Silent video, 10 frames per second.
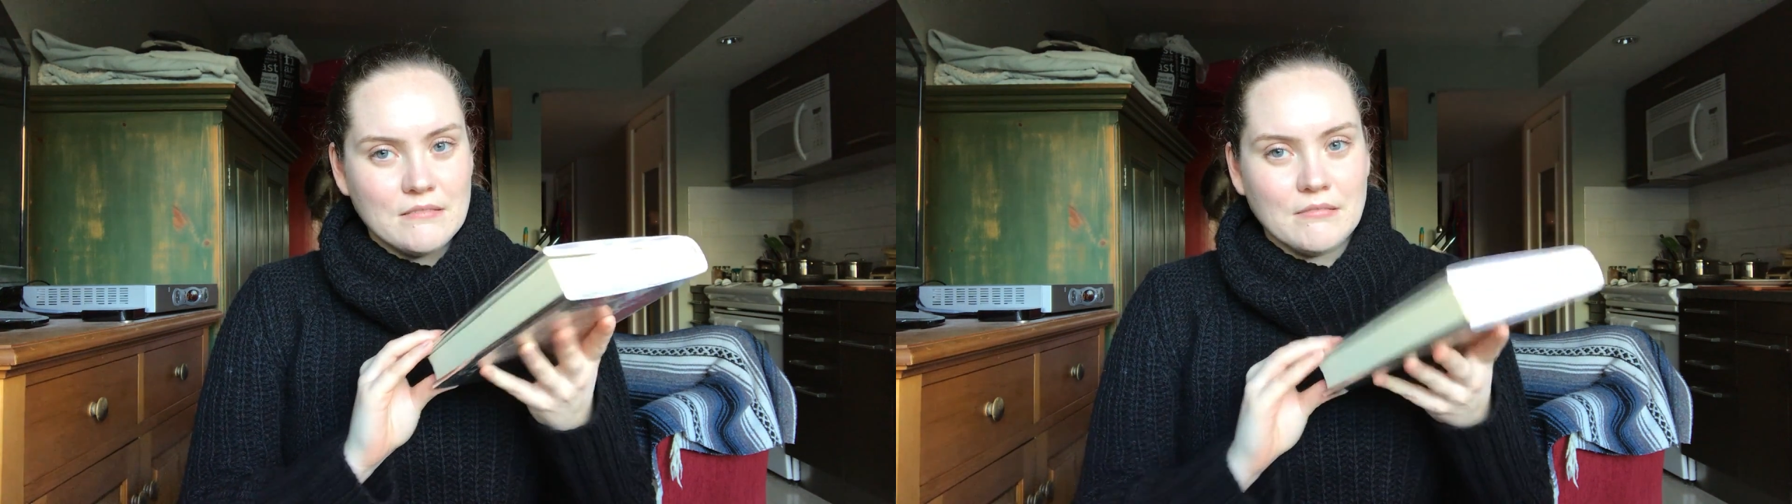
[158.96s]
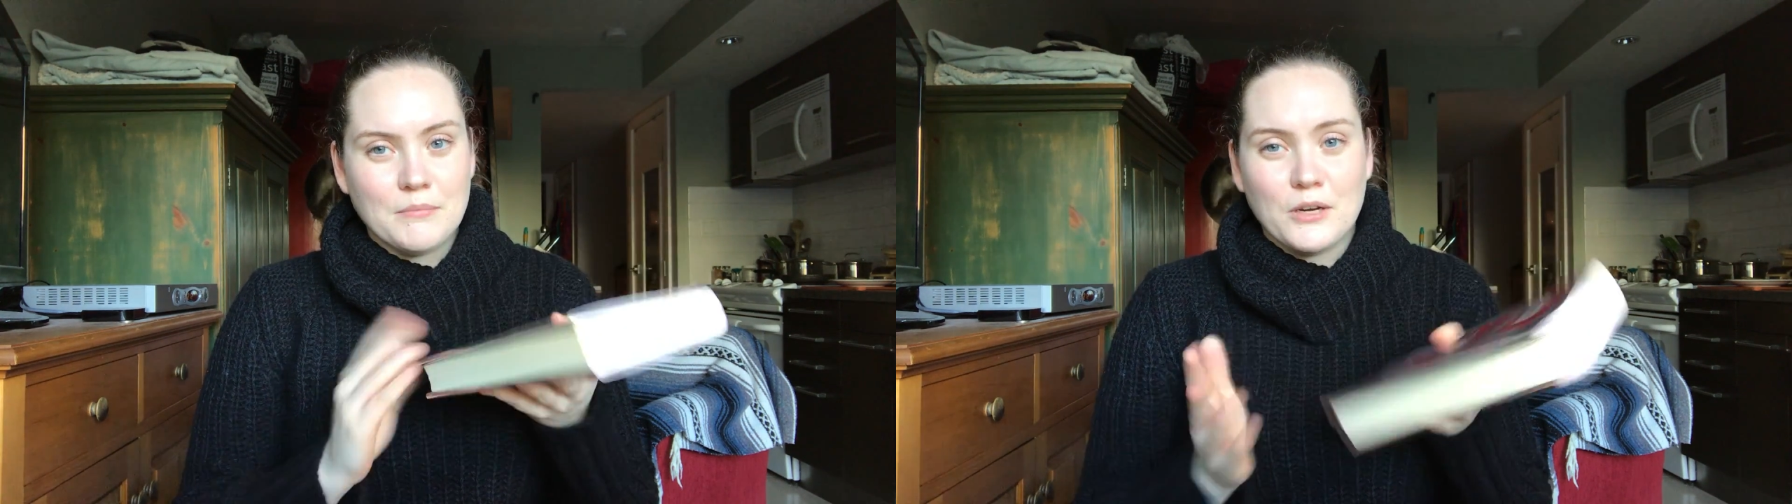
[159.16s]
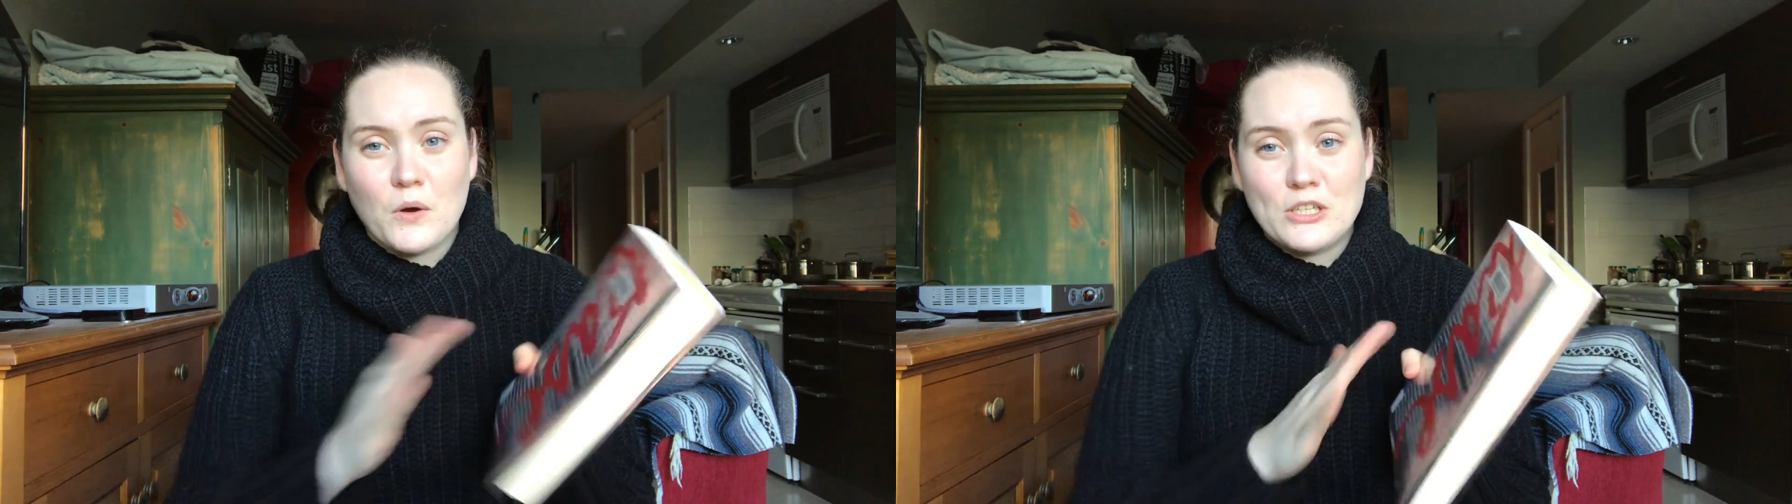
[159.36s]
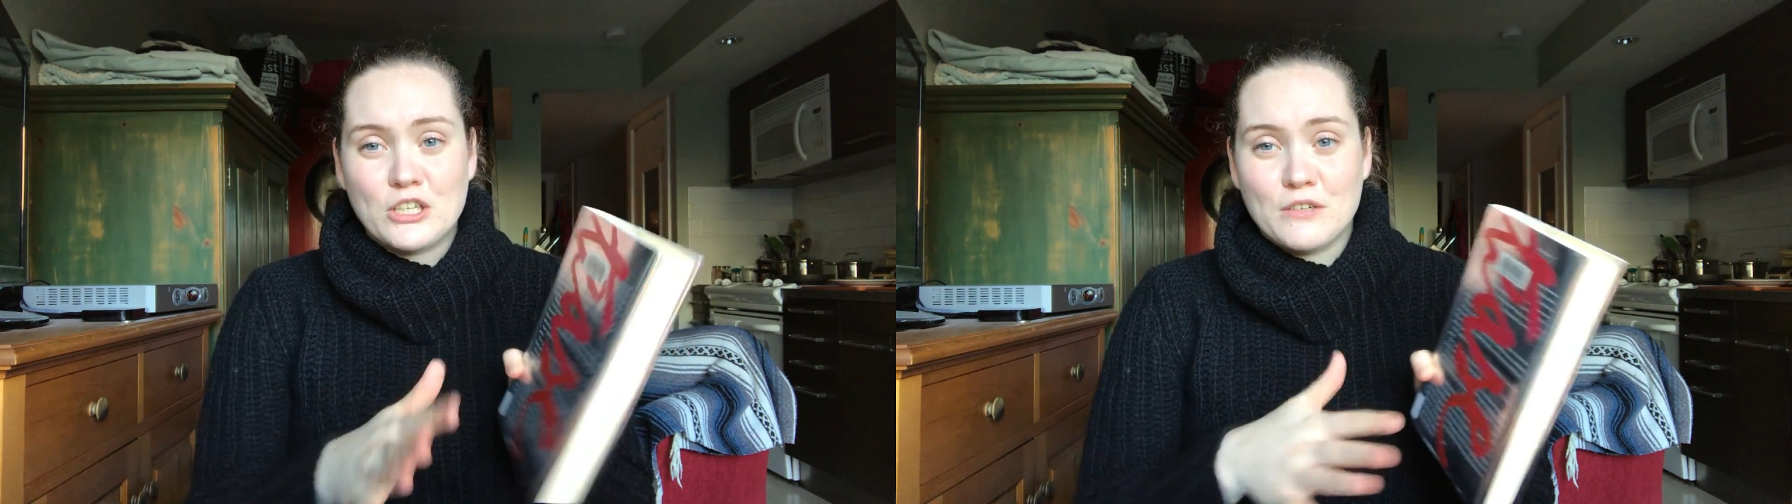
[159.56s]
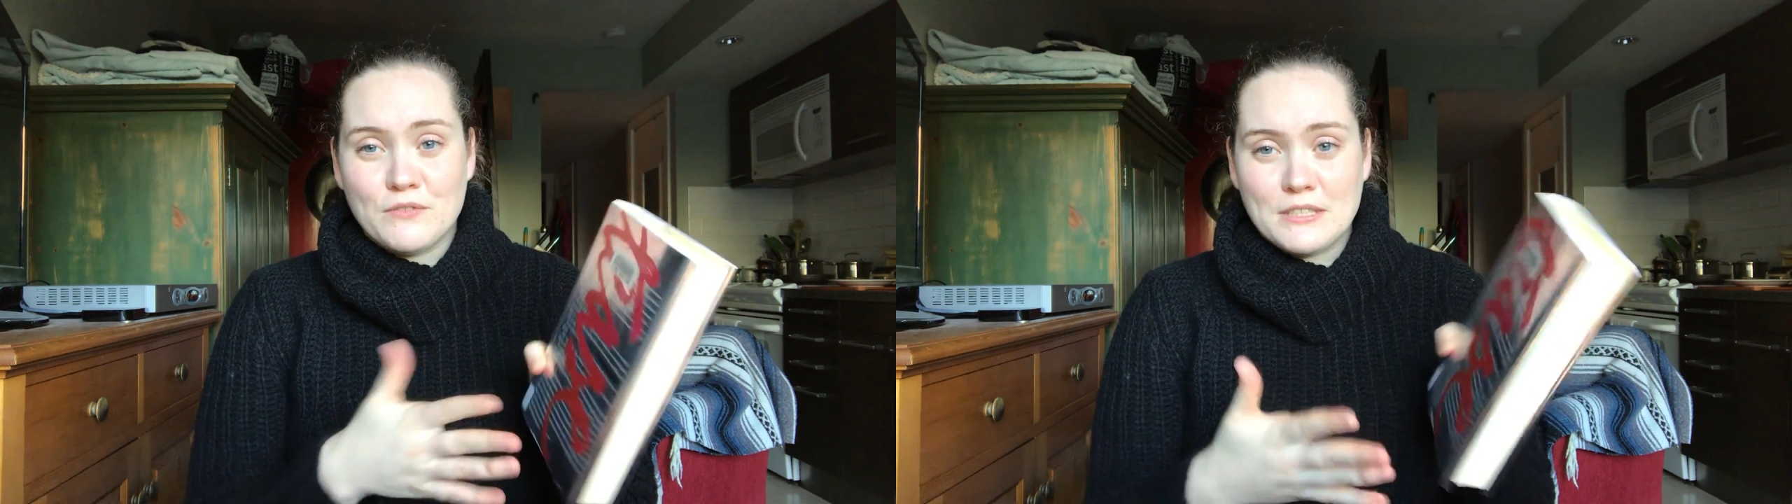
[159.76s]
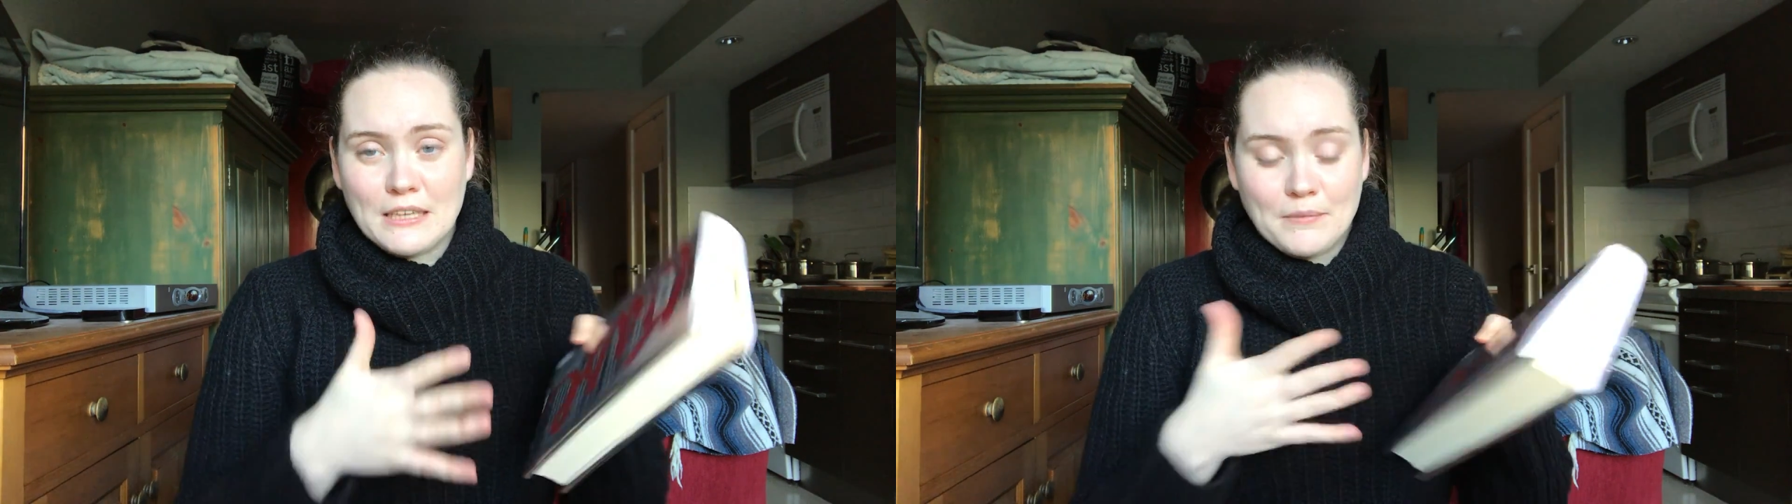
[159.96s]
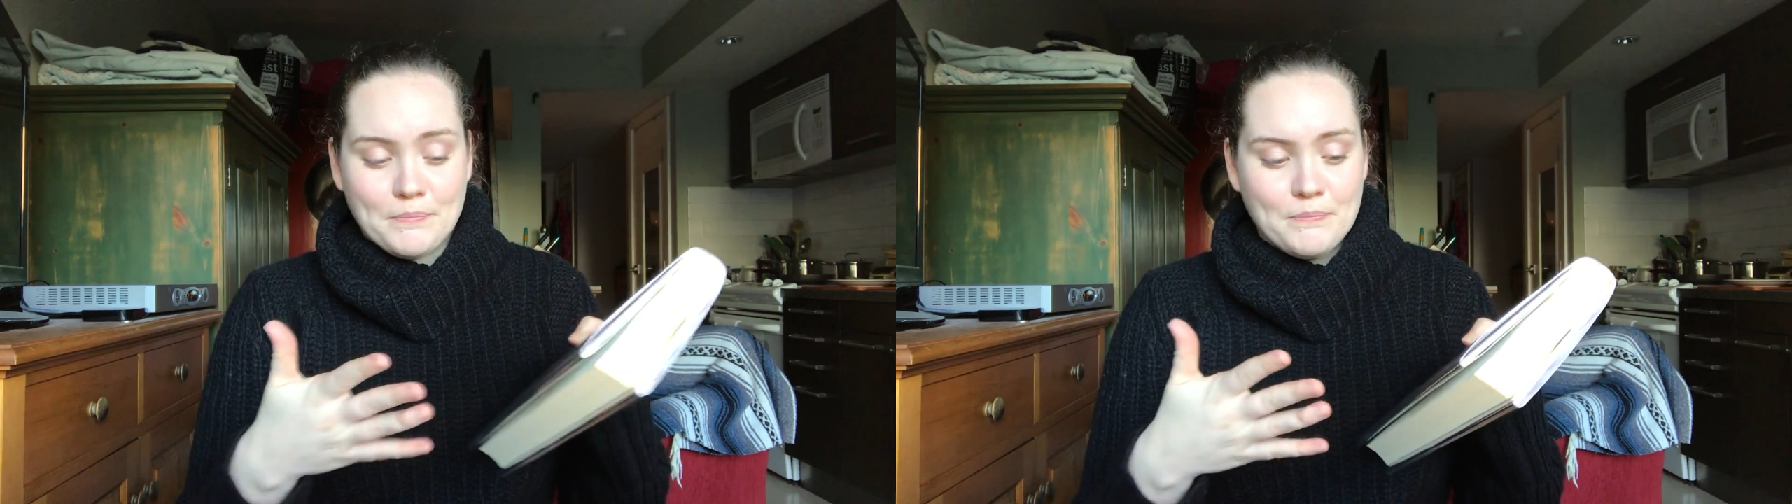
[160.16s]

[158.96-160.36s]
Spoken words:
I'm not quite sure if it's like